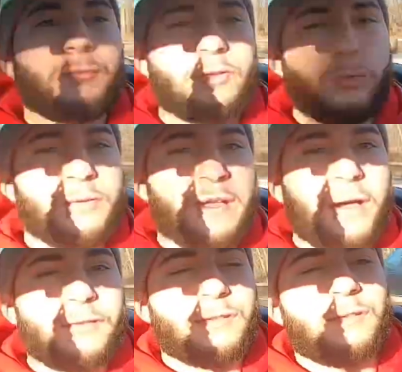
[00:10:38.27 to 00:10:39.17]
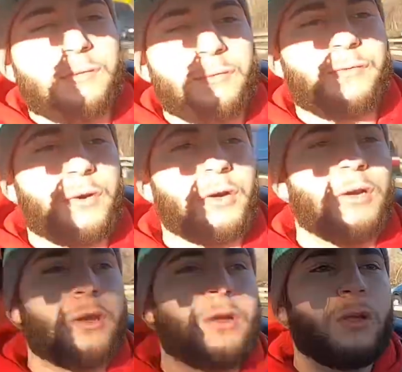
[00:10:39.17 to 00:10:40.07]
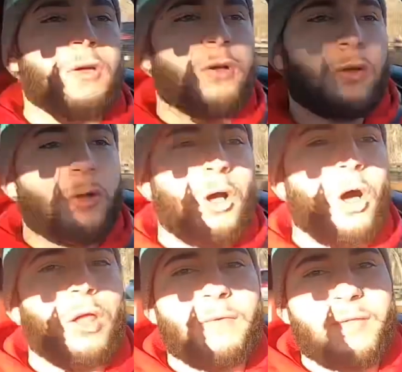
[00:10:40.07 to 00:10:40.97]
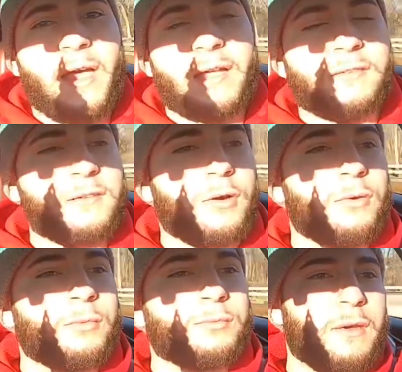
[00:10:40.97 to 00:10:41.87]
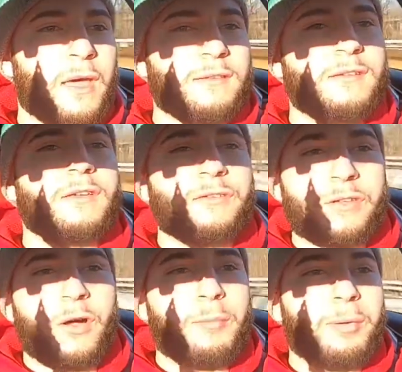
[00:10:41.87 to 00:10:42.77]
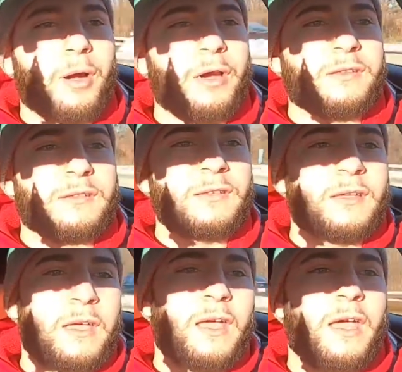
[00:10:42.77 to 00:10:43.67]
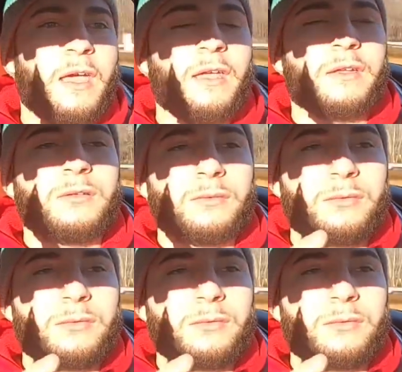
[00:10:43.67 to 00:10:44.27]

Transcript: 2000 for all of that. So 1900 on parts and